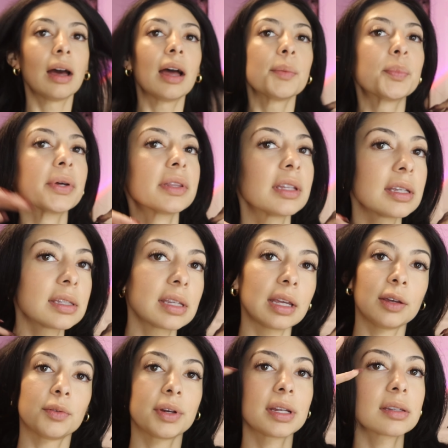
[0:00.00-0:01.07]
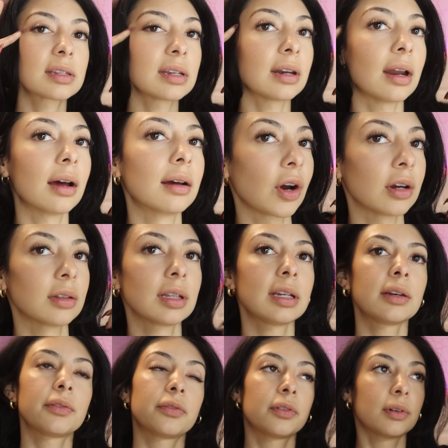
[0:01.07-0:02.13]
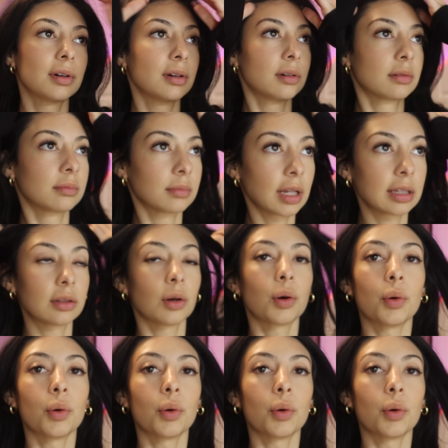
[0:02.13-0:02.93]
I put these earrings in garlic for like the